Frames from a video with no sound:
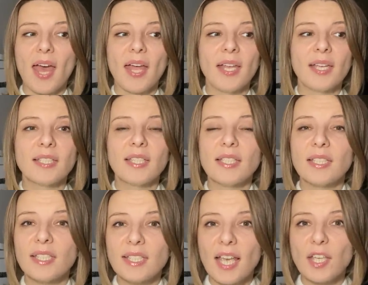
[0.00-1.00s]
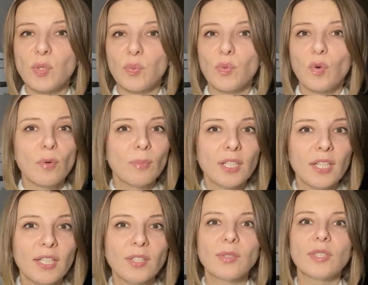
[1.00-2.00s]
And the success of normal
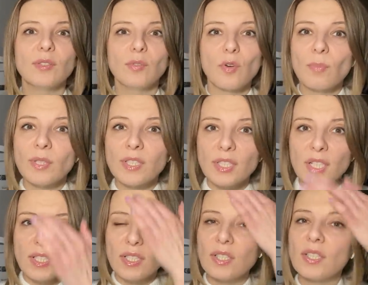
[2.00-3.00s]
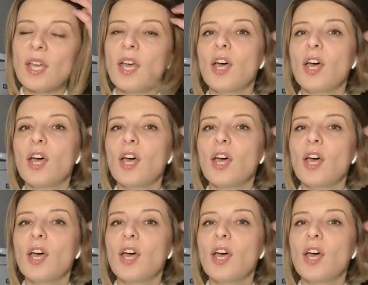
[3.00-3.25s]
countries, normal citizens,